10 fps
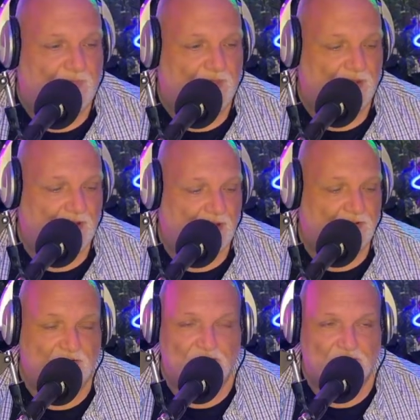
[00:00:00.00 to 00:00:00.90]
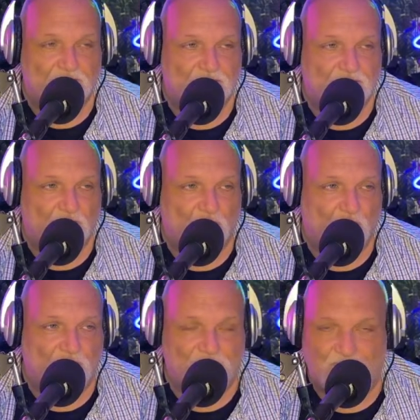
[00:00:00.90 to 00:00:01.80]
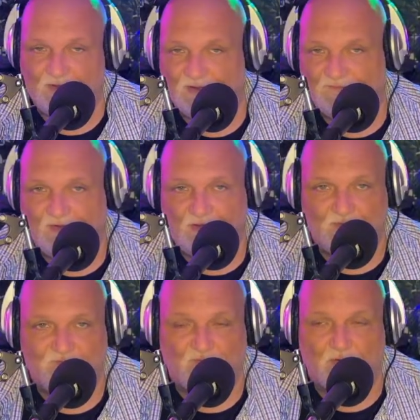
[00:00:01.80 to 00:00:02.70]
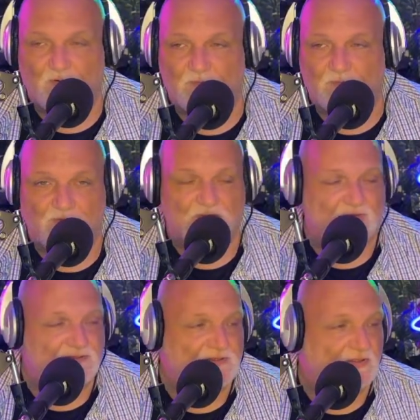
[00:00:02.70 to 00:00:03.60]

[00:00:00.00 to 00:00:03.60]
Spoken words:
and we've been to this venue before, both of us.